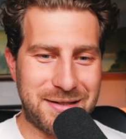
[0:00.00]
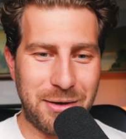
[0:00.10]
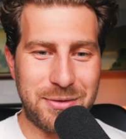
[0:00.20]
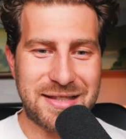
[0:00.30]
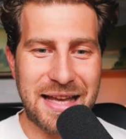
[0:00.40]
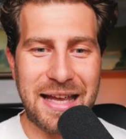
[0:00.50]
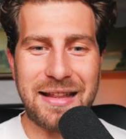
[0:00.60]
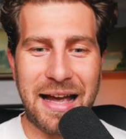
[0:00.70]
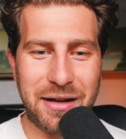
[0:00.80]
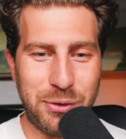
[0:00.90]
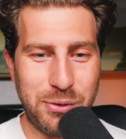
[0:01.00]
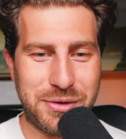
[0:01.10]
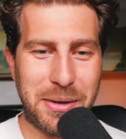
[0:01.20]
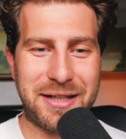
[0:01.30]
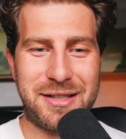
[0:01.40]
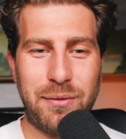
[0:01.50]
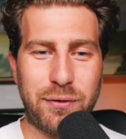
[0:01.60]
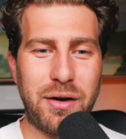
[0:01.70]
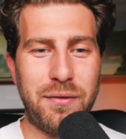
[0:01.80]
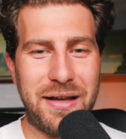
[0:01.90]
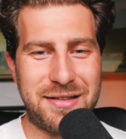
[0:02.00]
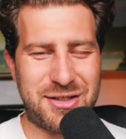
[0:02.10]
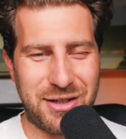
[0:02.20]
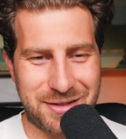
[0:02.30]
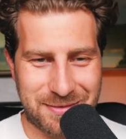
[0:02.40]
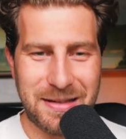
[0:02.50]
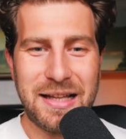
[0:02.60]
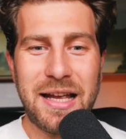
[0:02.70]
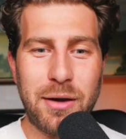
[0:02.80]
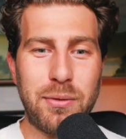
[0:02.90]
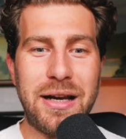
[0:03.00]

So seeing that call to action in front of it is just a really